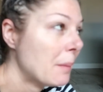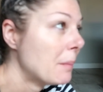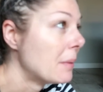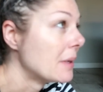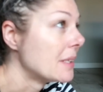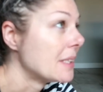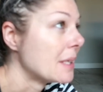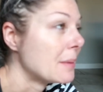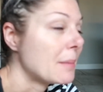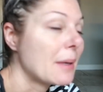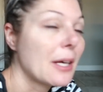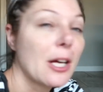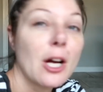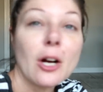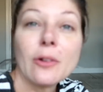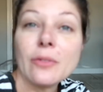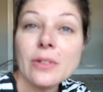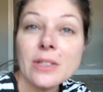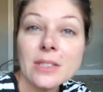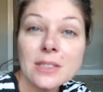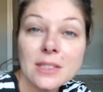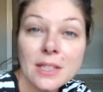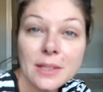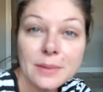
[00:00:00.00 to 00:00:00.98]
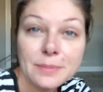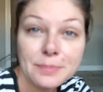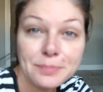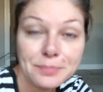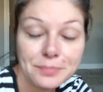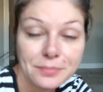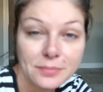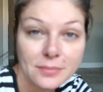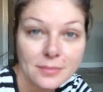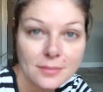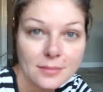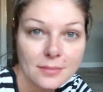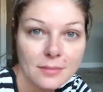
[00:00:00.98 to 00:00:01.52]
But yeah, my coffee is done.
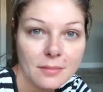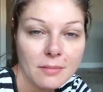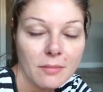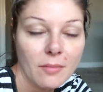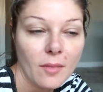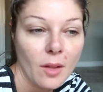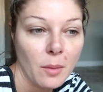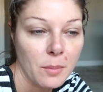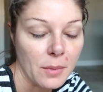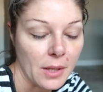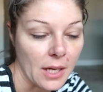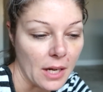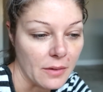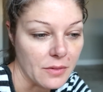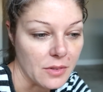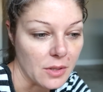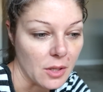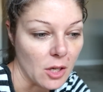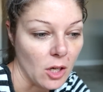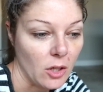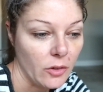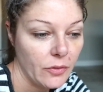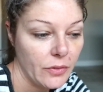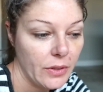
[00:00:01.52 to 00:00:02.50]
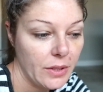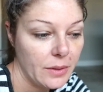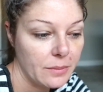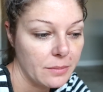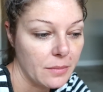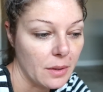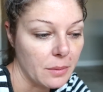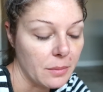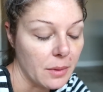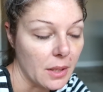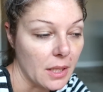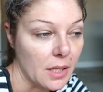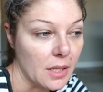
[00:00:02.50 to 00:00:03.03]
I'm gonna have some coffee.
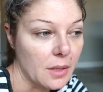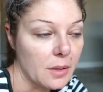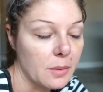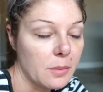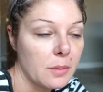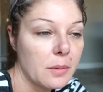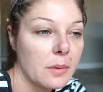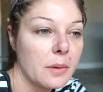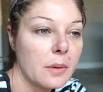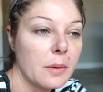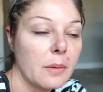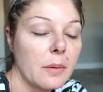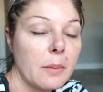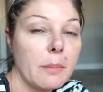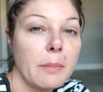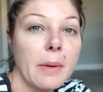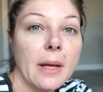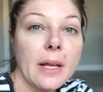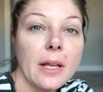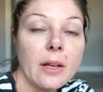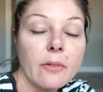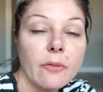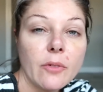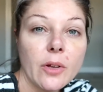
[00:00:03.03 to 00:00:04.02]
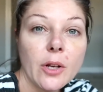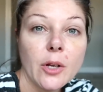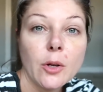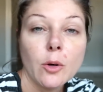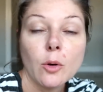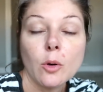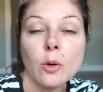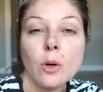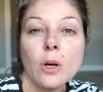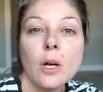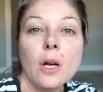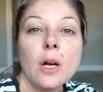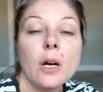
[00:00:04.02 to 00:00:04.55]
I'm gonna make a
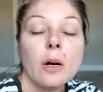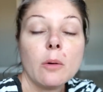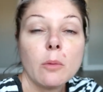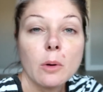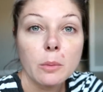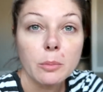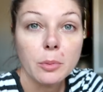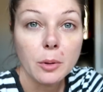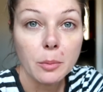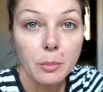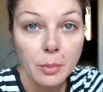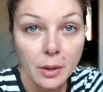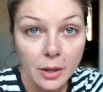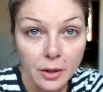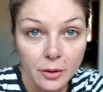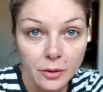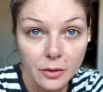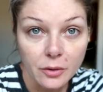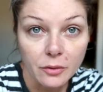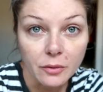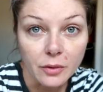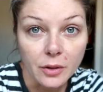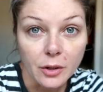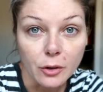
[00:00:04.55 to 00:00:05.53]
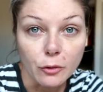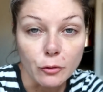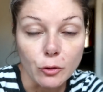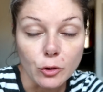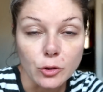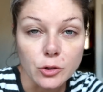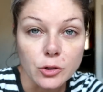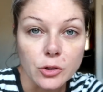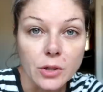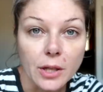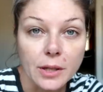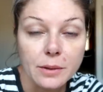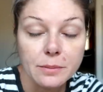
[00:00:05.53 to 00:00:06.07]
video. Well, prepare the video for
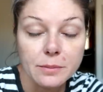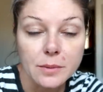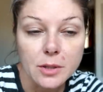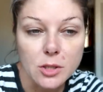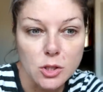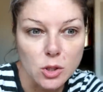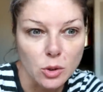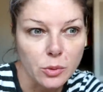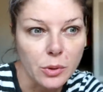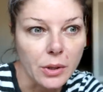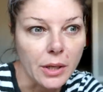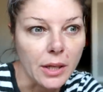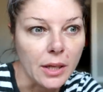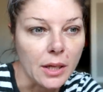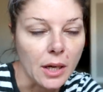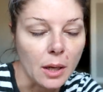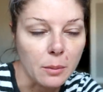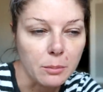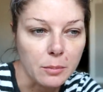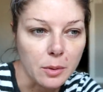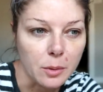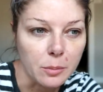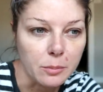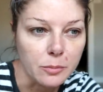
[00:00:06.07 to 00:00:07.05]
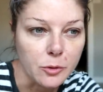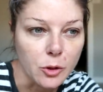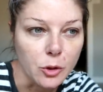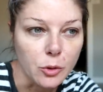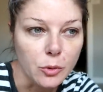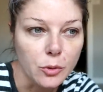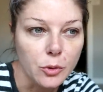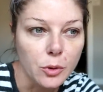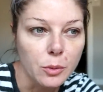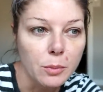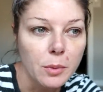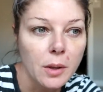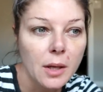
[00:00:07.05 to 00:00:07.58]
today. It's already up on
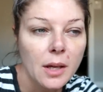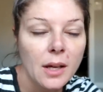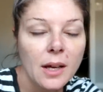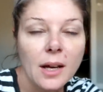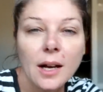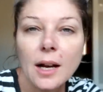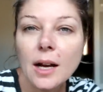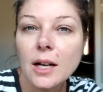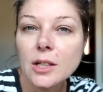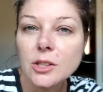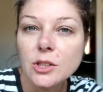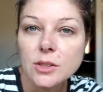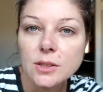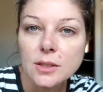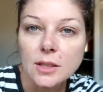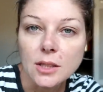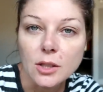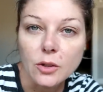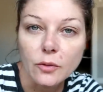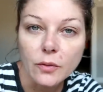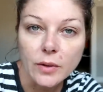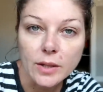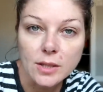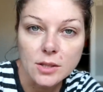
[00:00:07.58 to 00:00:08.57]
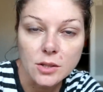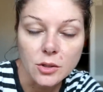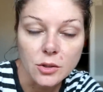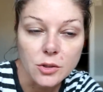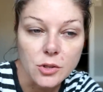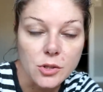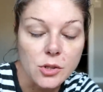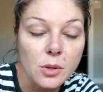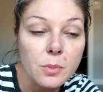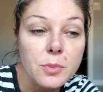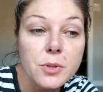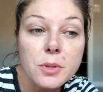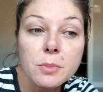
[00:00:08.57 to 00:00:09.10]
YouTube. I just need to fix the
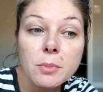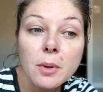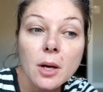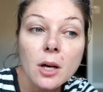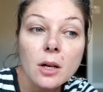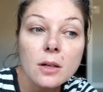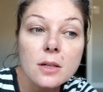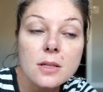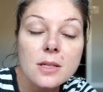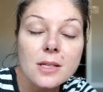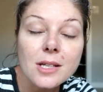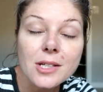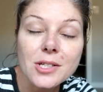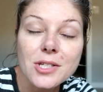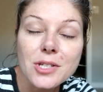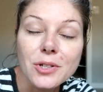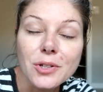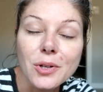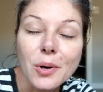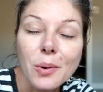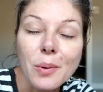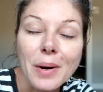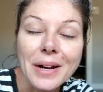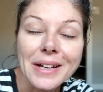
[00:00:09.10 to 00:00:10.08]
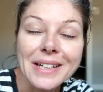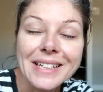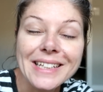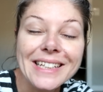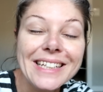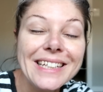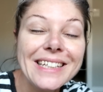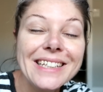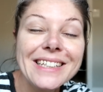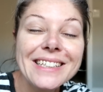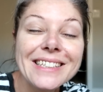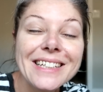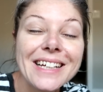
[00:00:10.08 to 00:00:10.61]
description box, because you know I
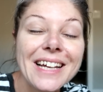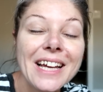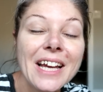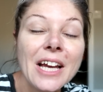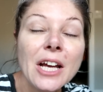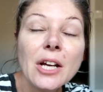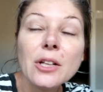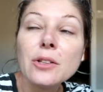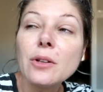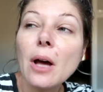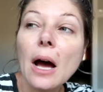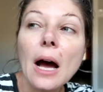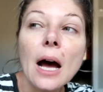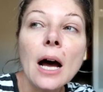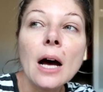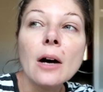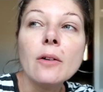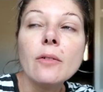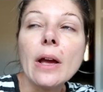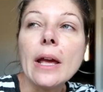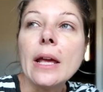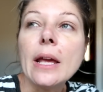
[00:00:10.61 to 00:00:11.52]
need to have